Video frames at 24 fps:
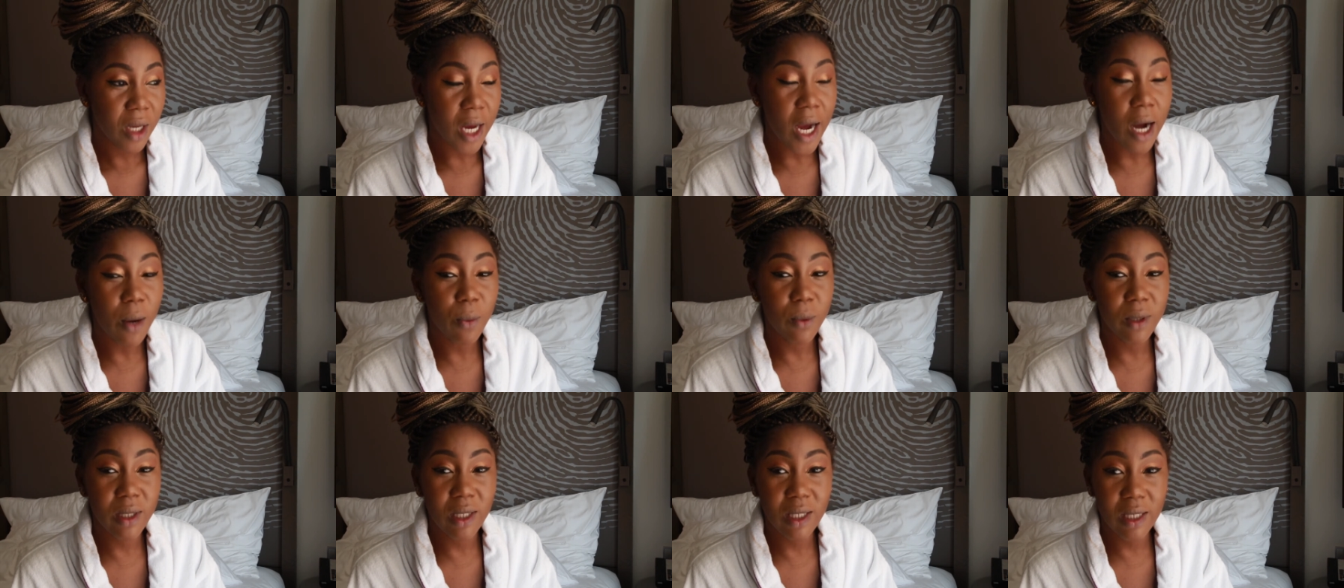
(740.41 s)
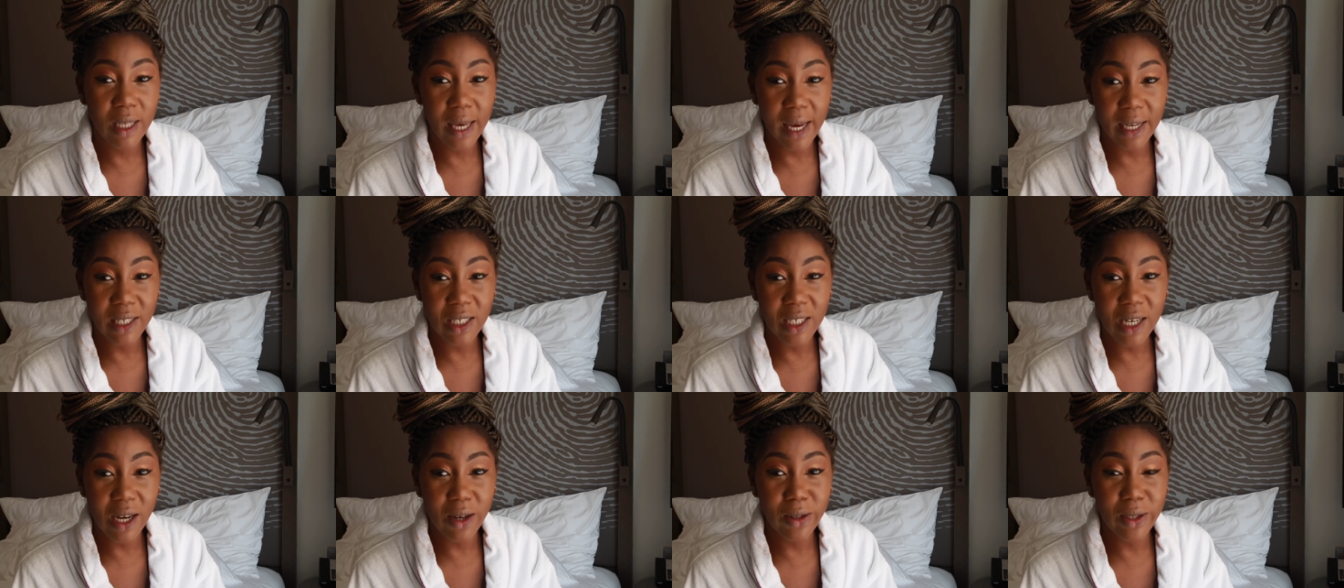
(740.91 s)
I would
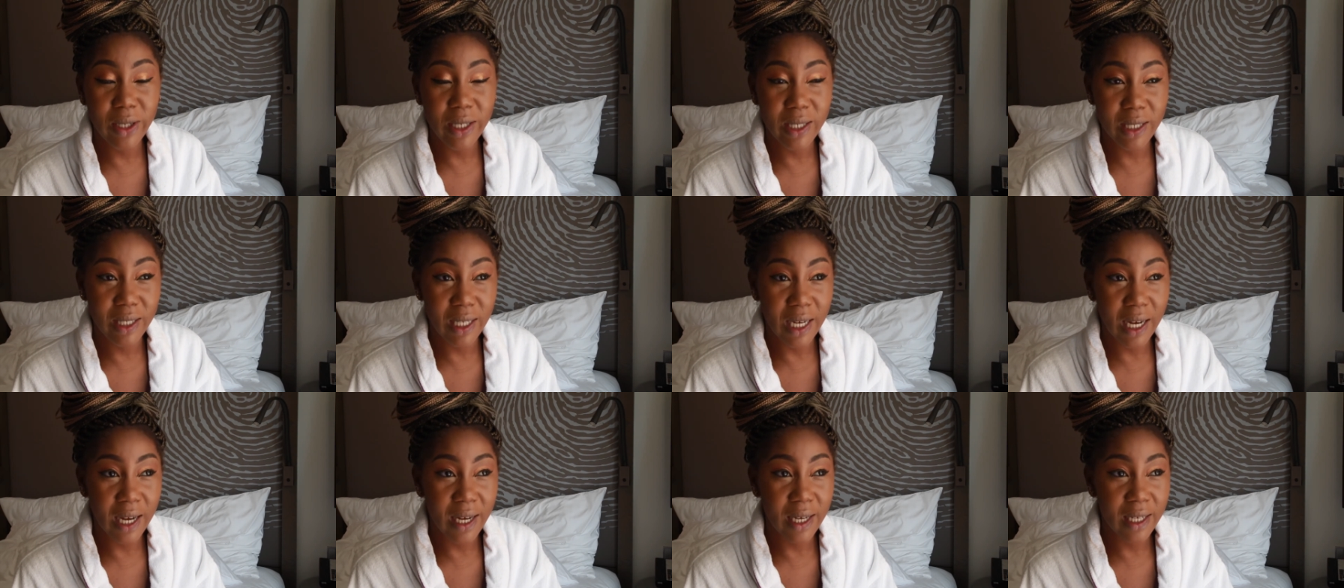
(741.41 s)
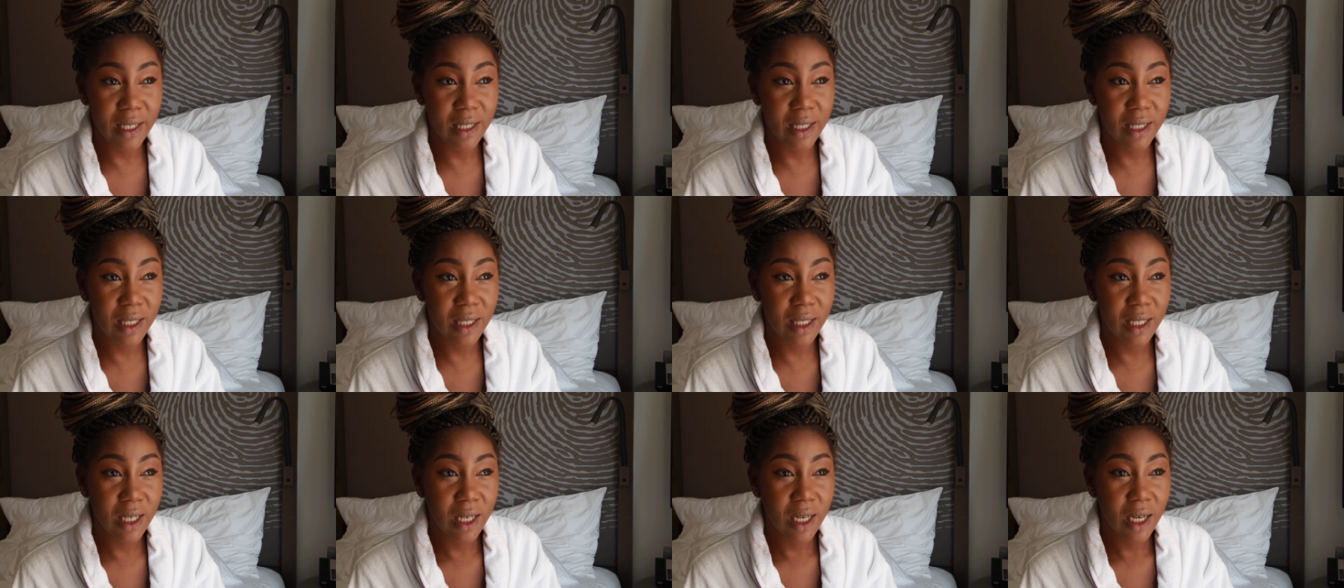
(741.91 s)
sketch out designs,